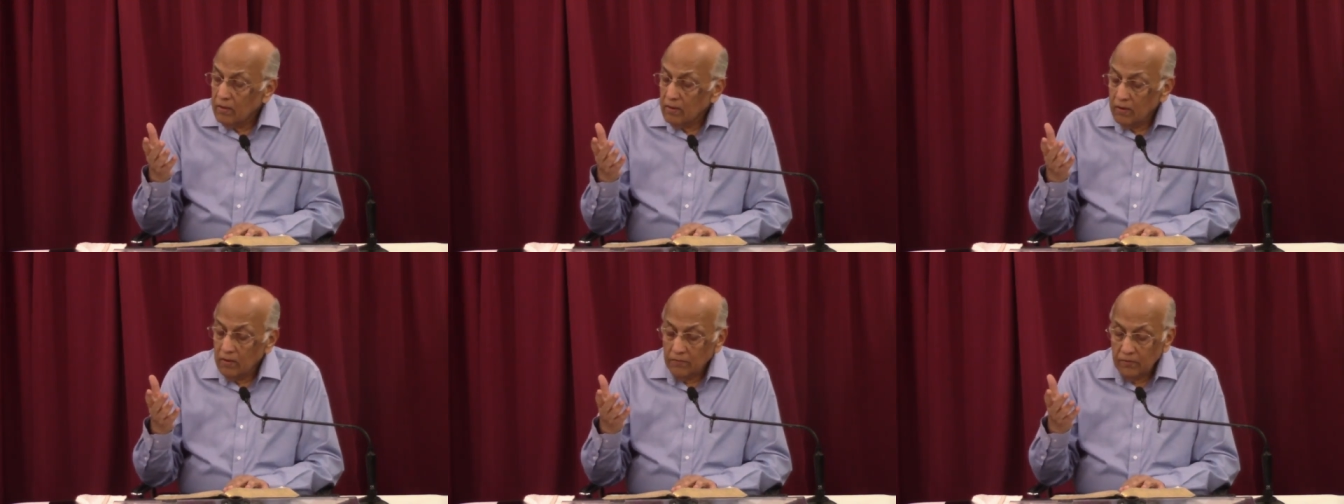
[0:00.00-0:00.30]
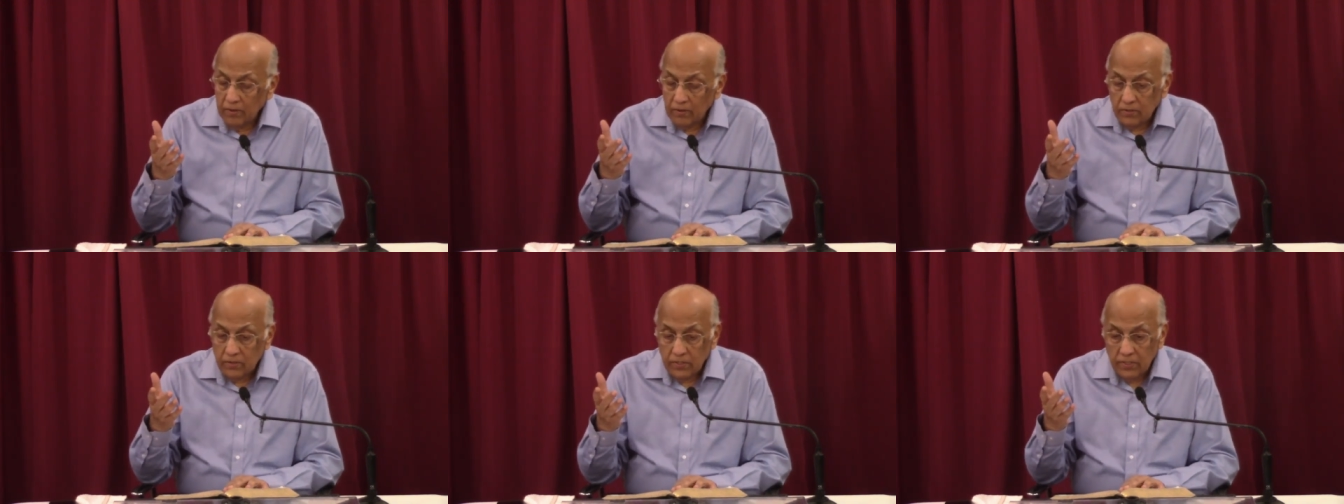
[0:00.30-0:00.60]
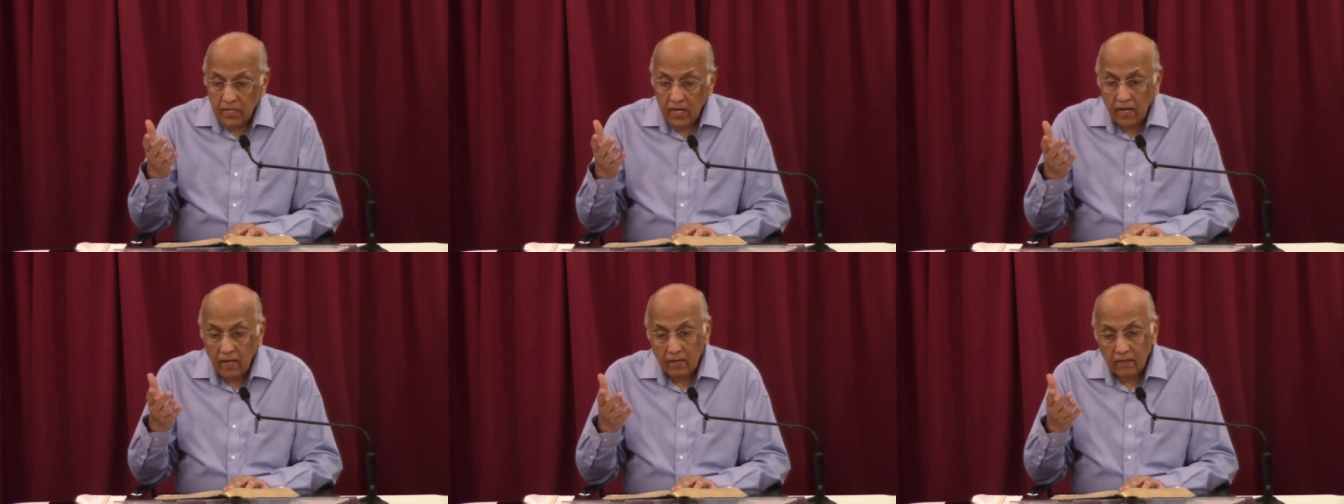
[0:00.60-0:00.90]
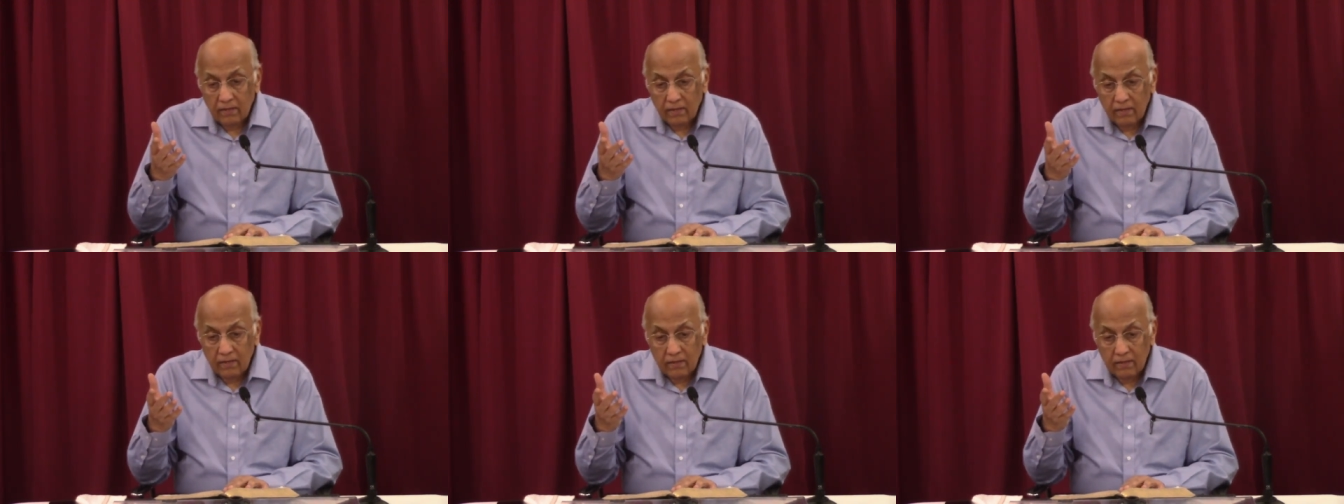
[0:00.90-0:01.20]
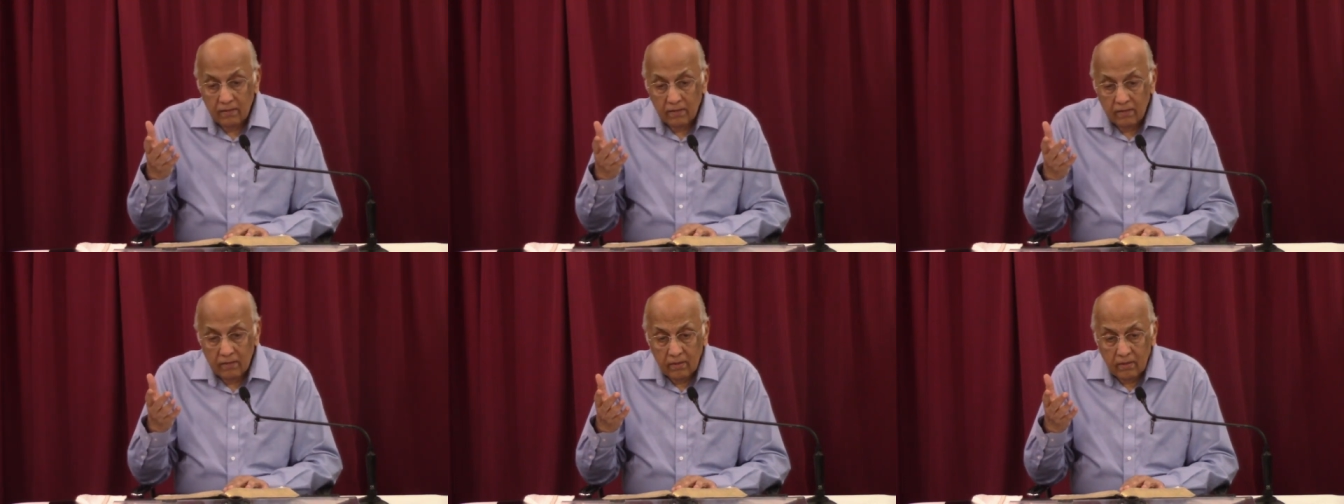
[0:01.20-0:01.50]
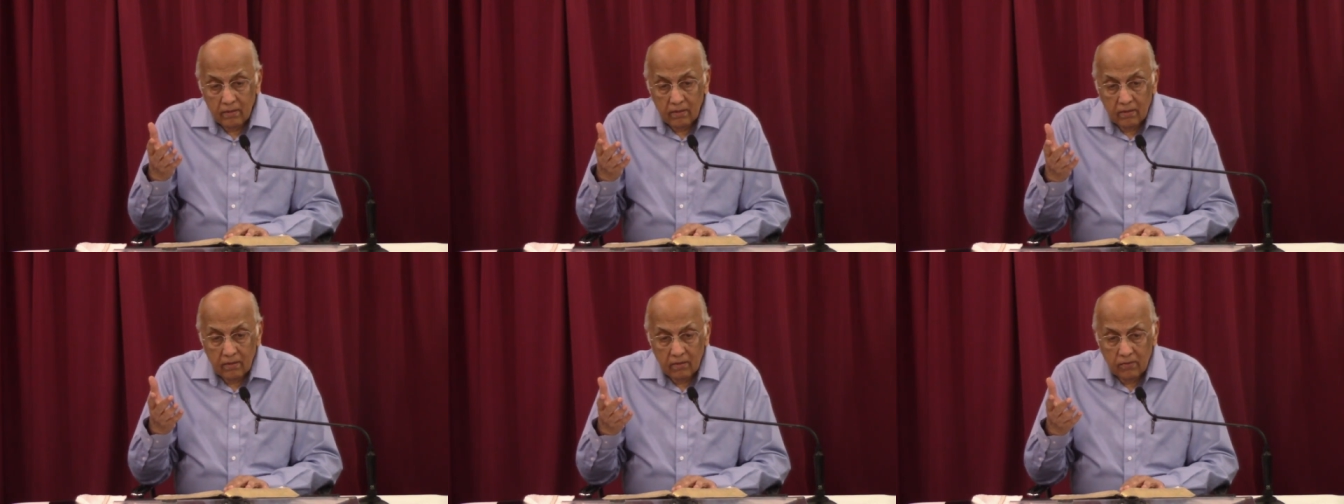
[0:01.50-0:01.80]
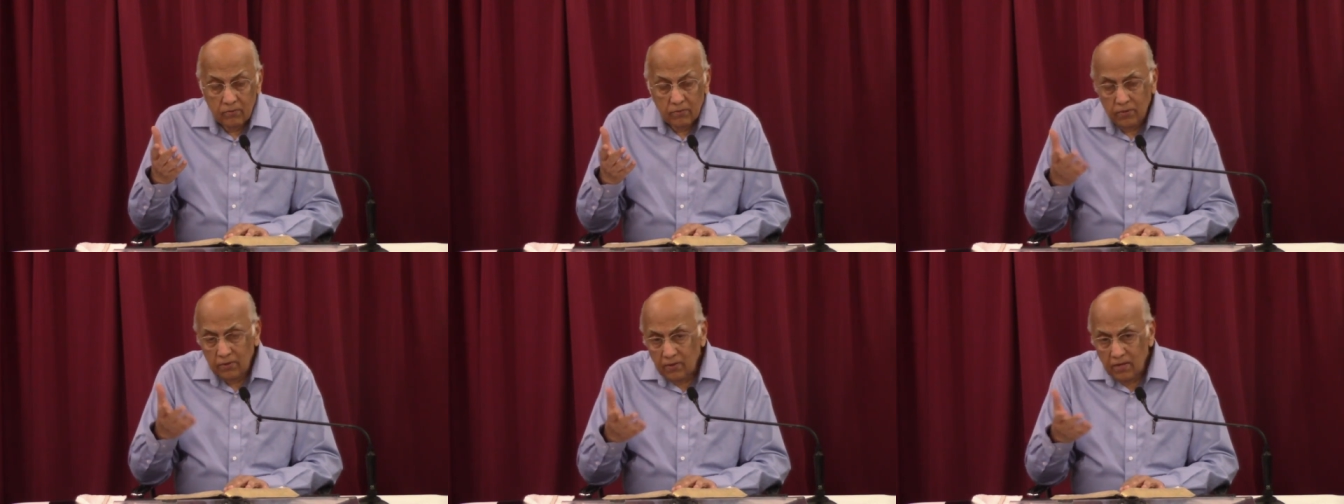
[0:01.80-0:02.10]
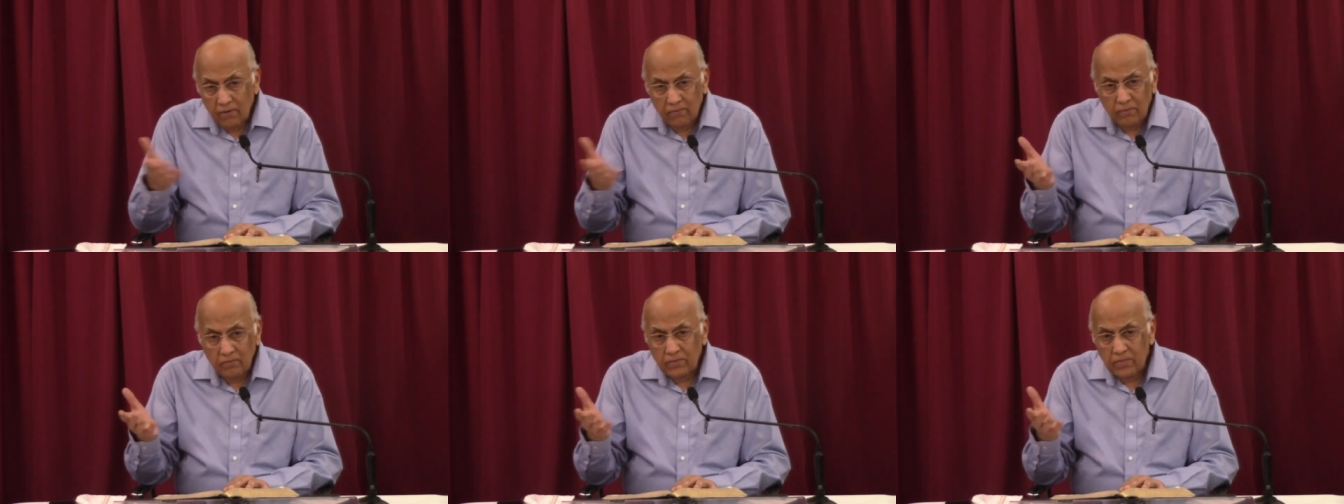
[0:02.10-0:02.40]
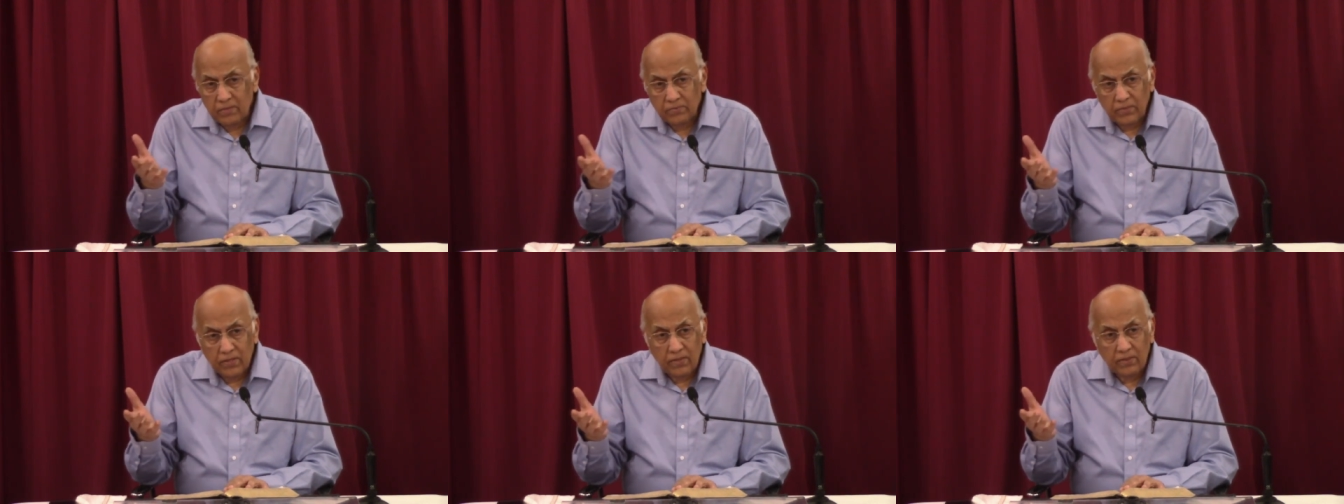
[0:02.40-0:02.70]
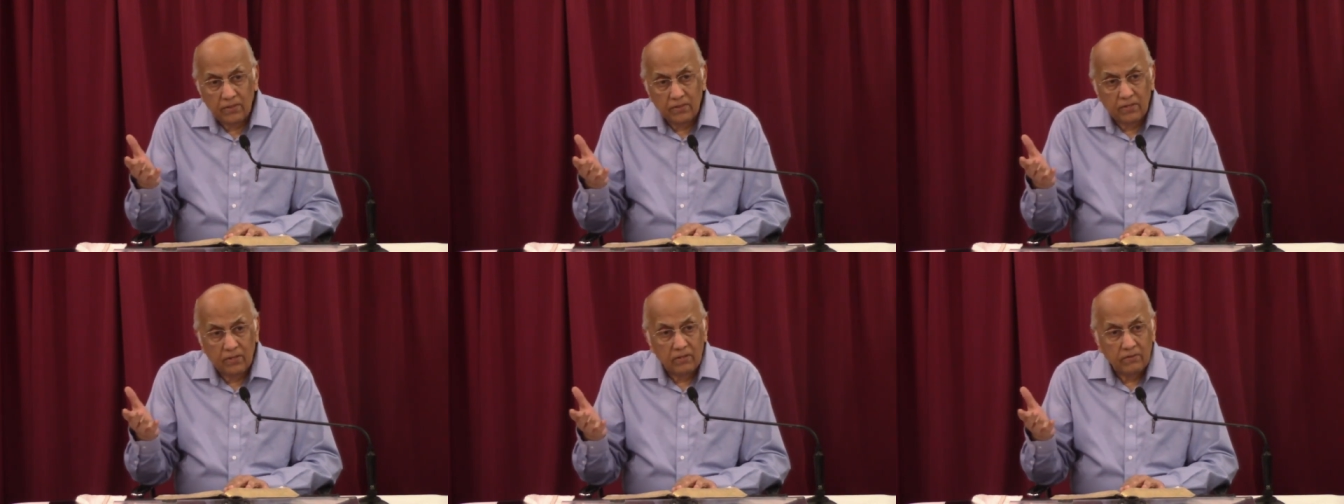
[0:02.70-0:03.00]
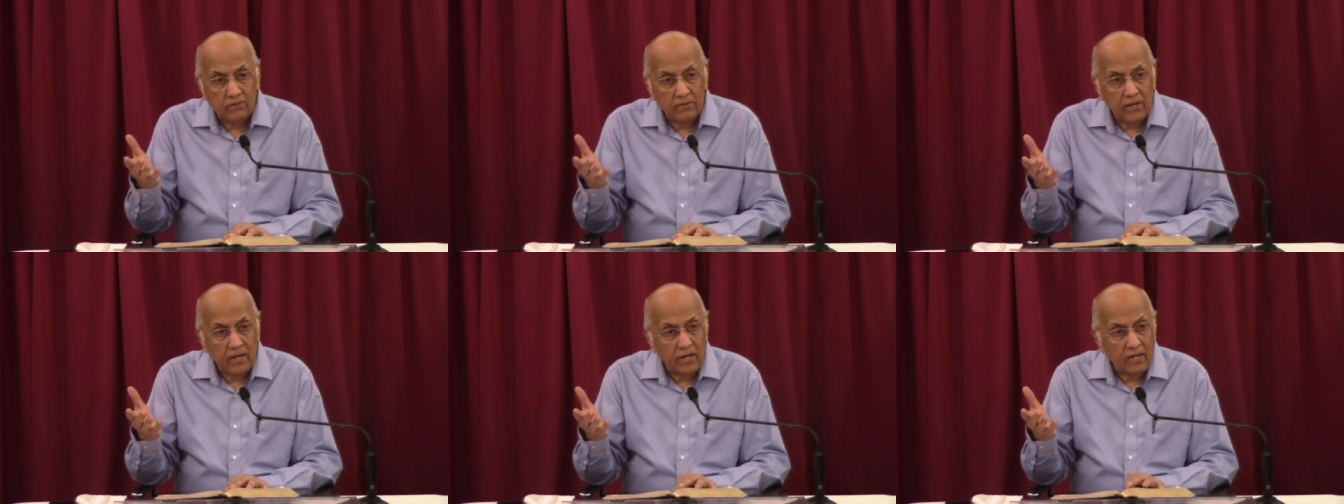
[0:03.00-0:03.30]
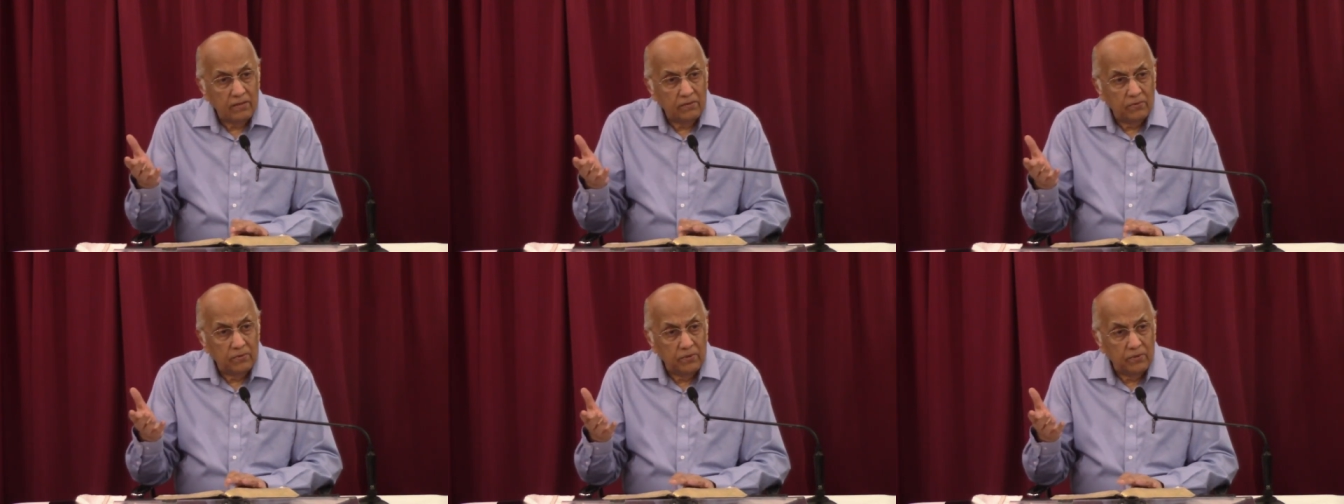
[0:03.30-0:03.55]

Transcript: of your state, would you give him something third rate?